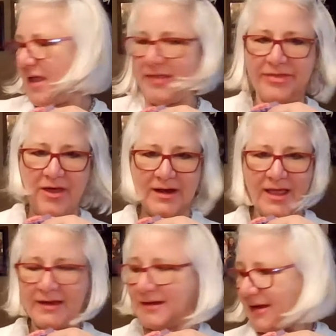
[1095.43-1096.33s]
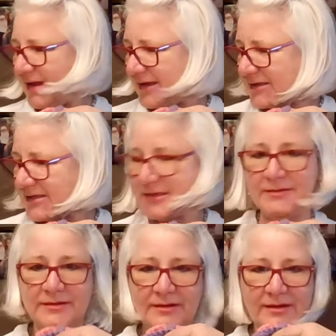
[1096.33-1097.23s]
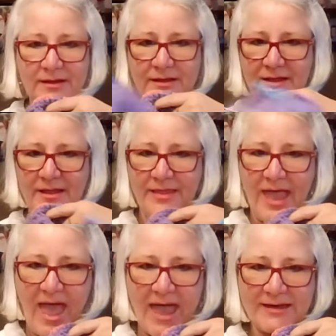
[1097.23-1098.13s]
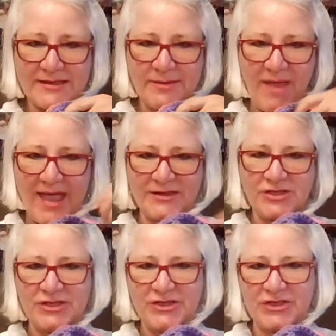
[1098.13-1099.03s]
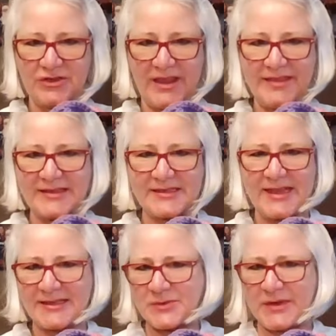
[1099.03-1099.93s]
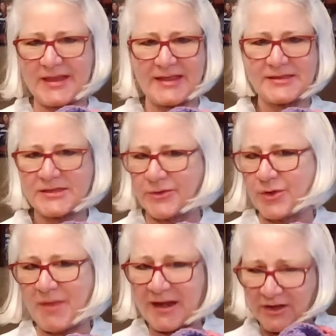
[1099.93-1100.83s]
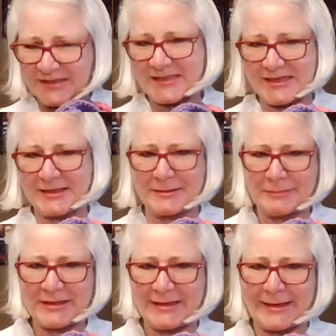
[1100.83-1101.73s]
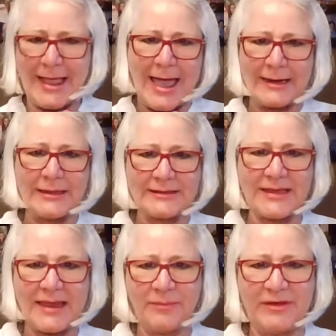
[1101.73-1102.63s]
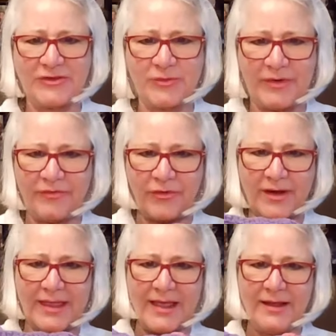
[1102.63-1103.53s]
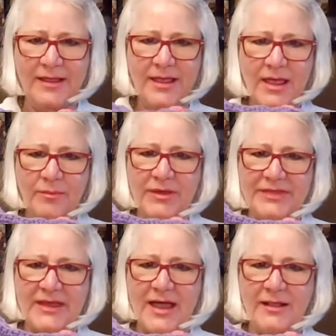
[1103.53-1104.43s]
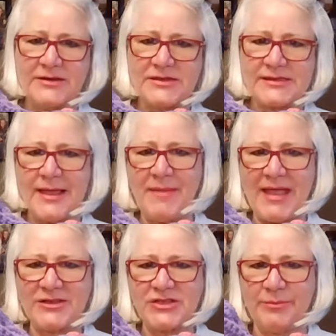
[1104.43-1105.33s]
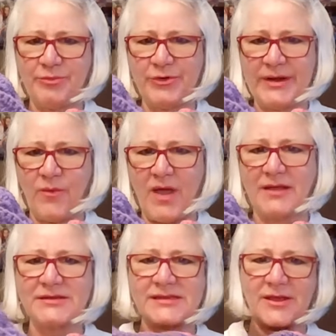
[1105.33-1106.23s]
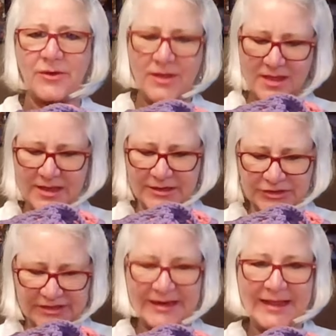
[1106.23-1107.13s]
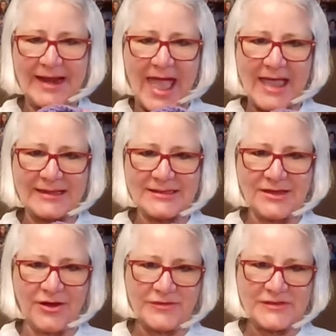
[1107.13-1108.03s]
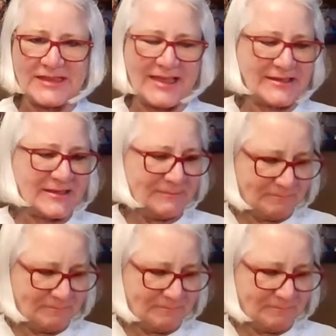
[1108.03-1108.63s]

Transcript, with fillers: I thought I'd knit the hat to match, and she'll get this next weekend. So you may not see the completed hat. I'll take a picture before I get it, but the colors matched up pretty well. So she's going to get a hat and scarf set.